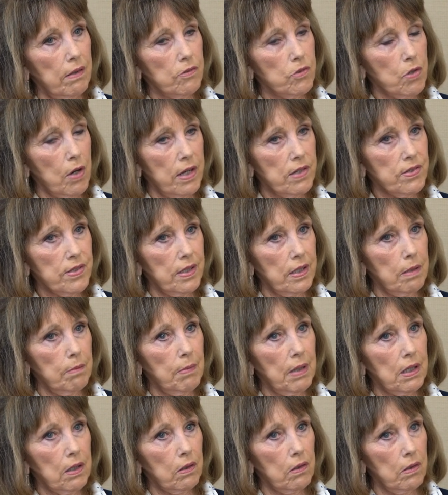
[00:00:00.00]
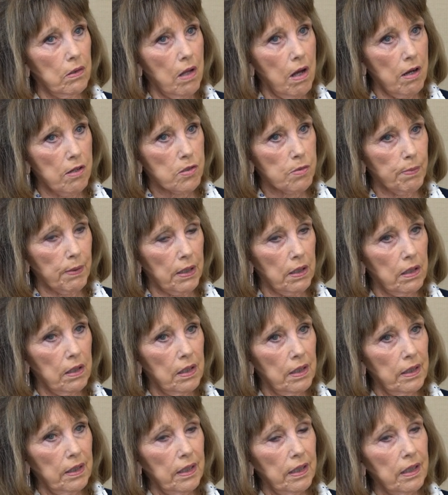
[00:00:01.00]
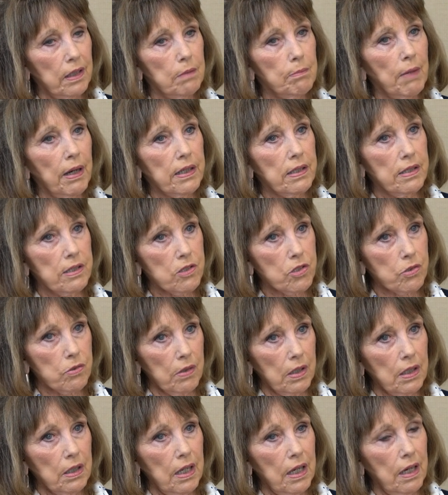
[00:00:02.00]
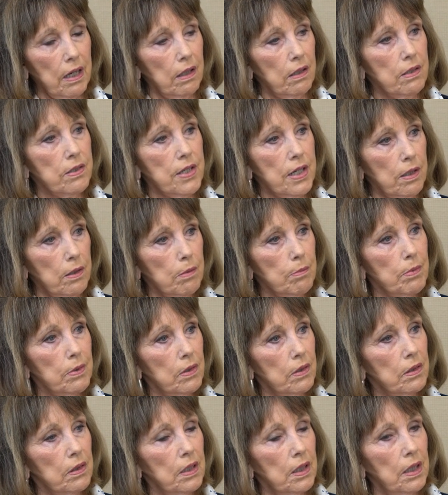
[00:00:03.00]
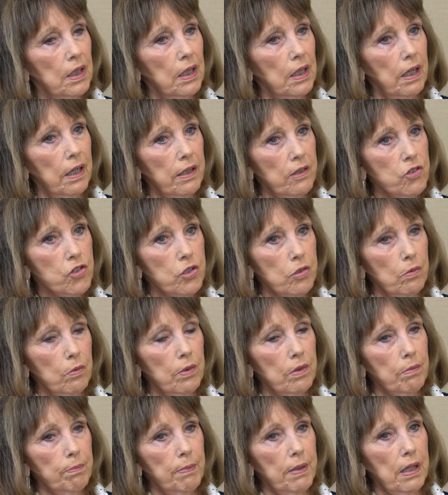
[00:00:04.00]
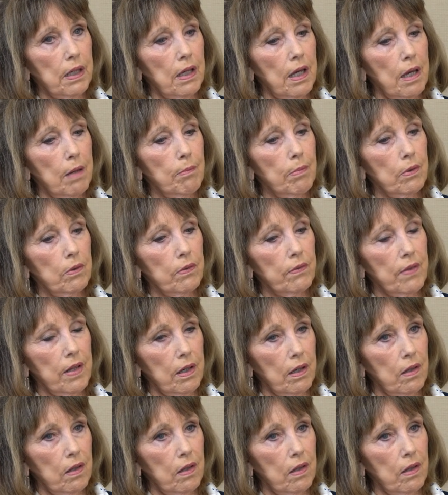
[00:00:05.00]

Tri-City Medical Hospital in my district had a terrible issue with being able,